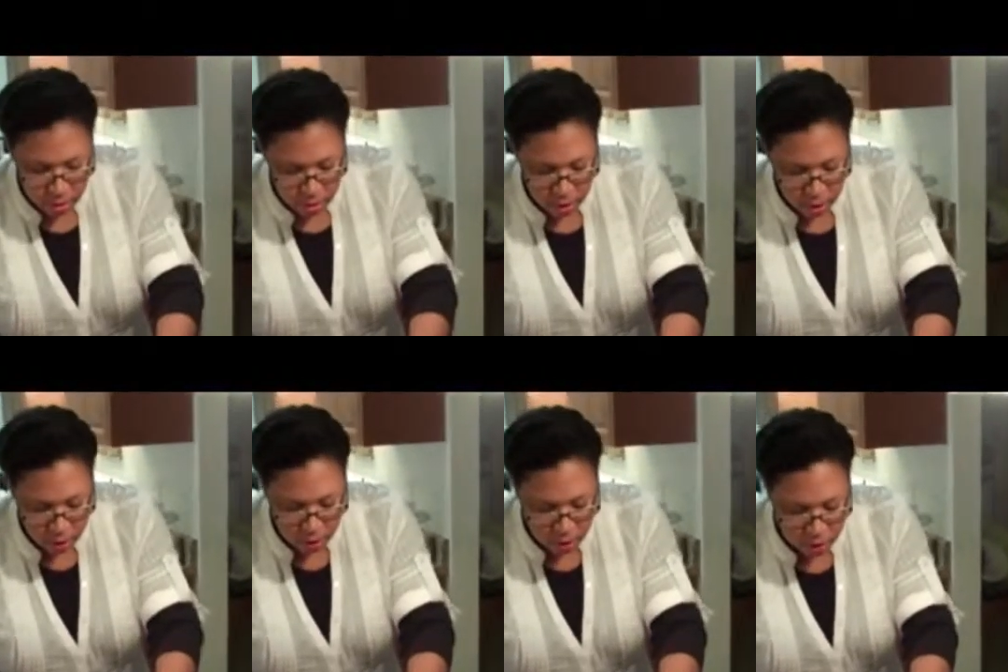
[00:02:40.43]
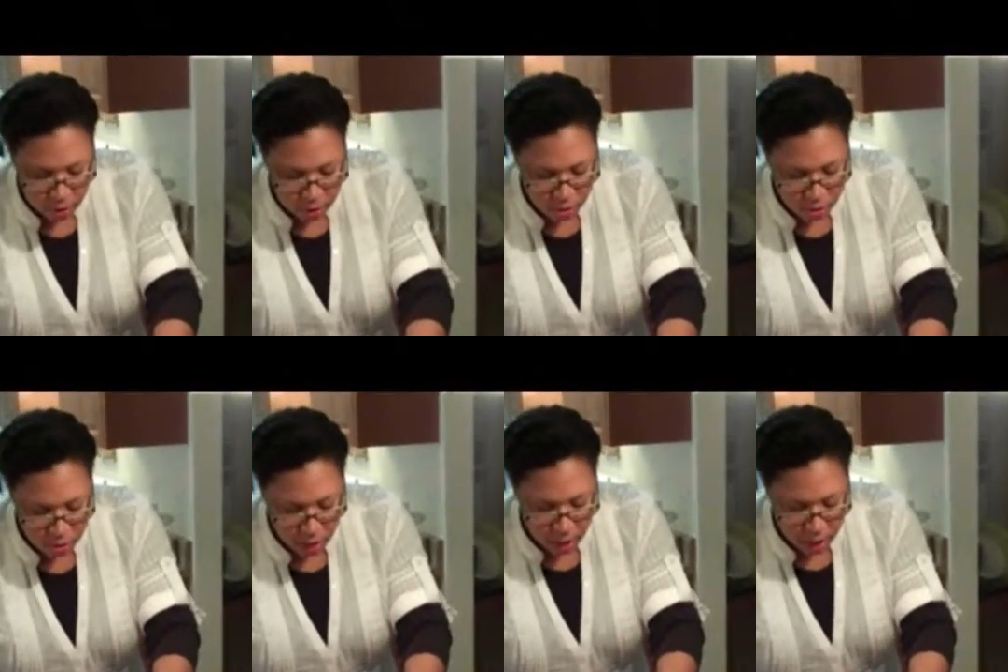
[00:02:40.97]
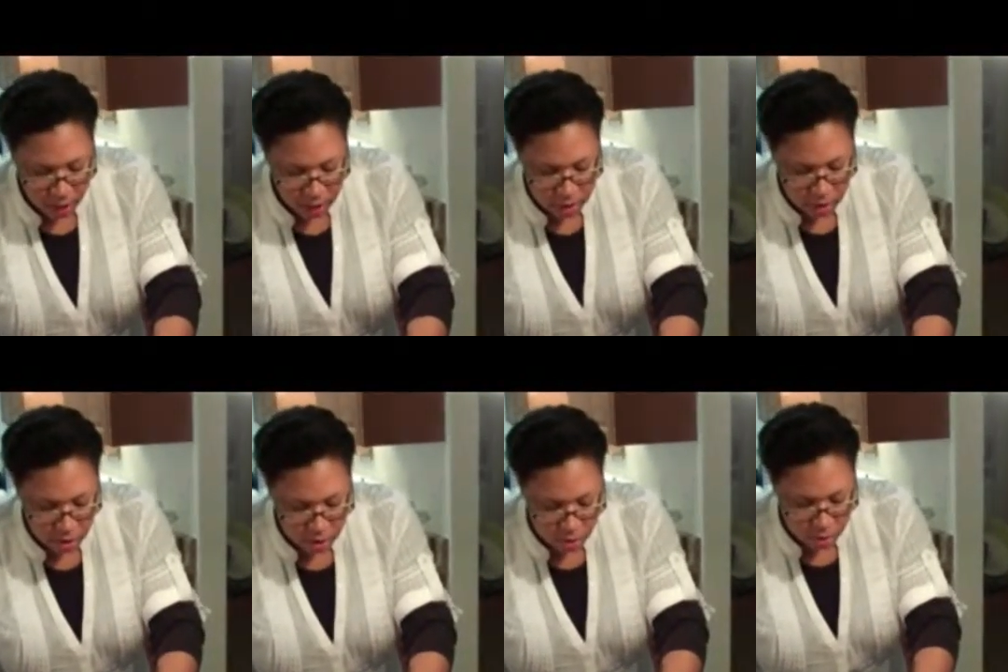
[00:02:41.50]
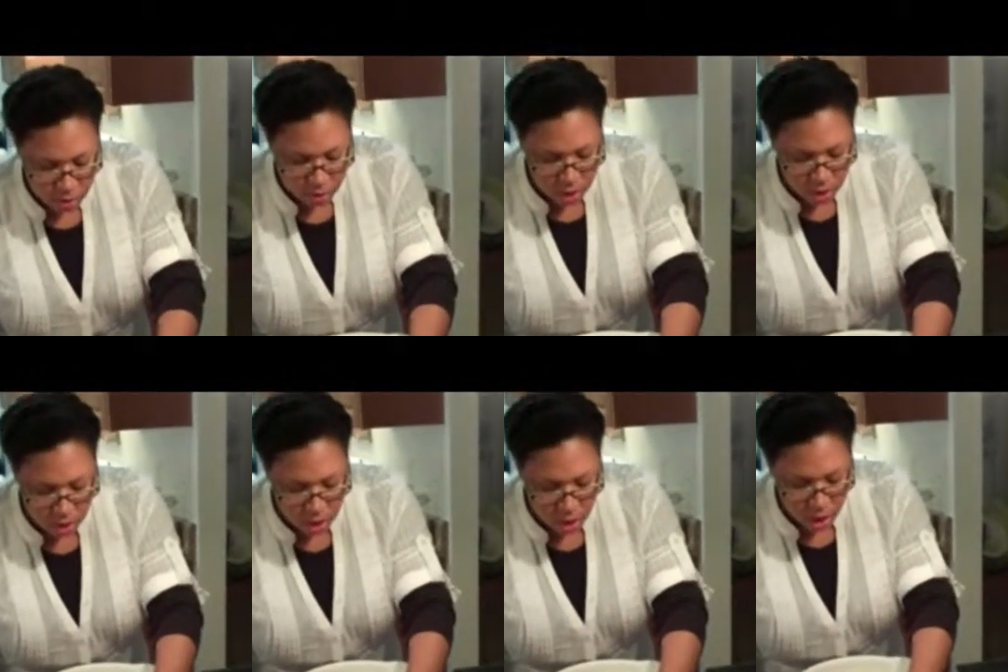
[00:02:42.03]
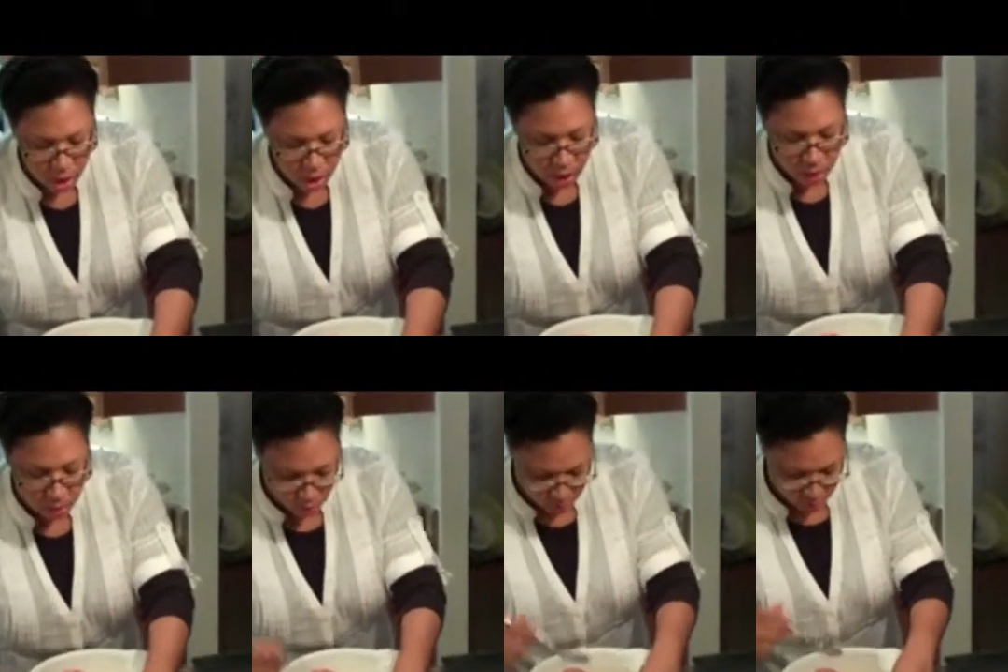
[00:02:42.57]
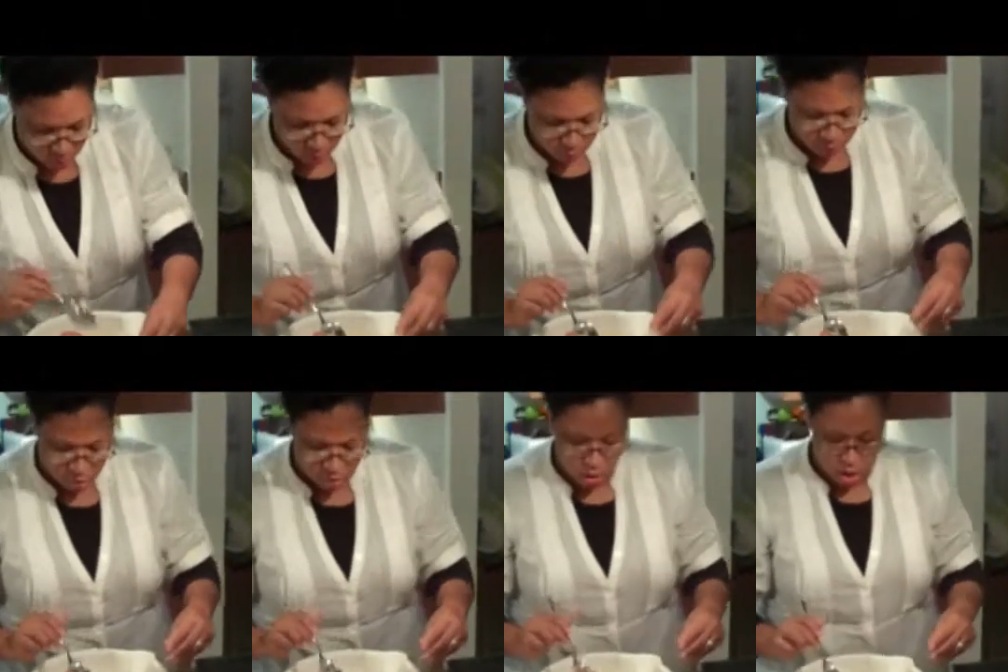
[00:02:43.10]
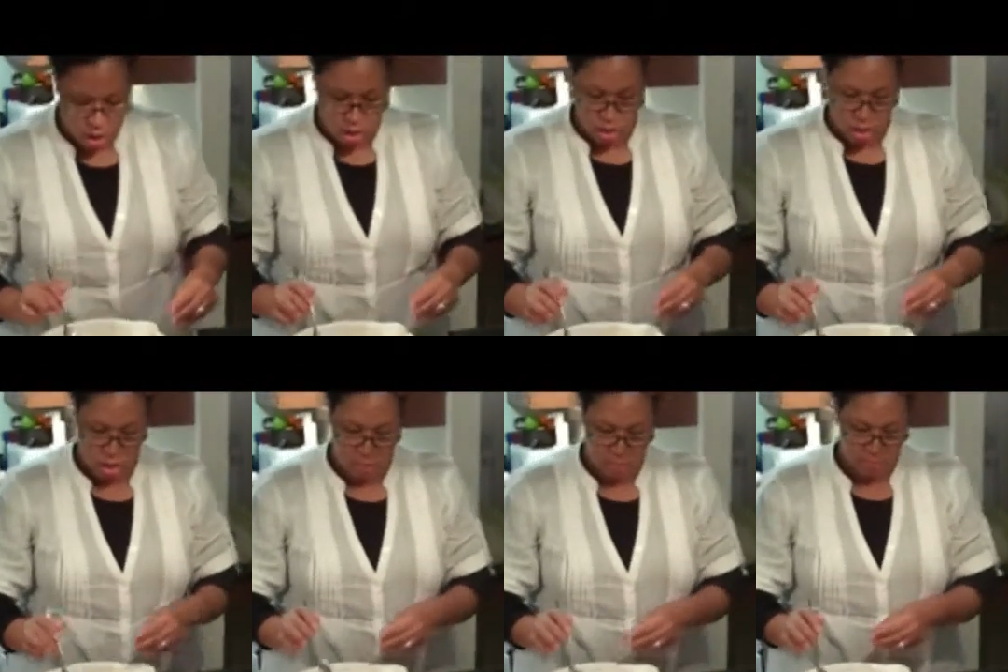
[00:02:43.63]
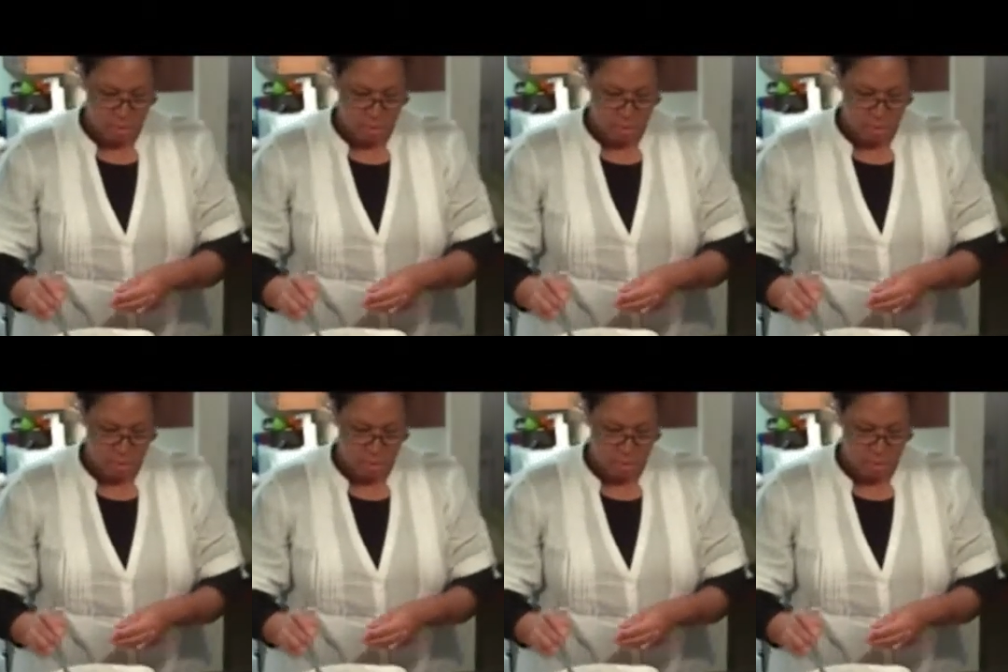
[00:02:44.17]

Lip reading: Y'all know I usually like to use real garlic, quote unquote real garlic,